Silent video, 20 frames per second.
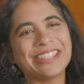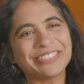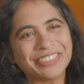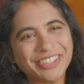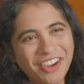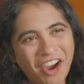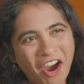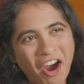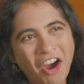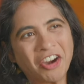
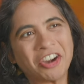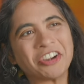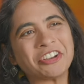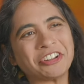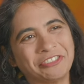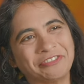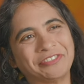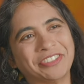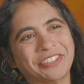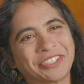at the
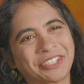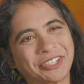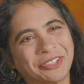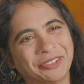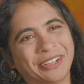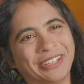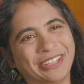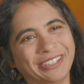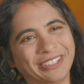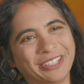heart of this
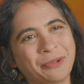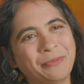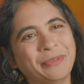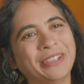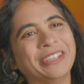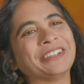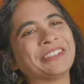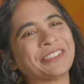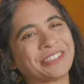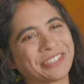
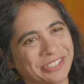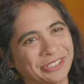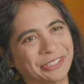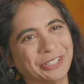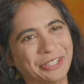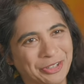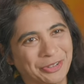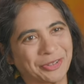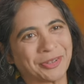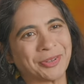curriculum, it is
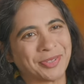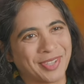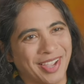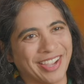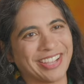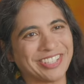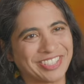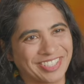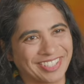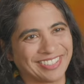still a
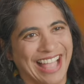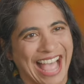neuroscience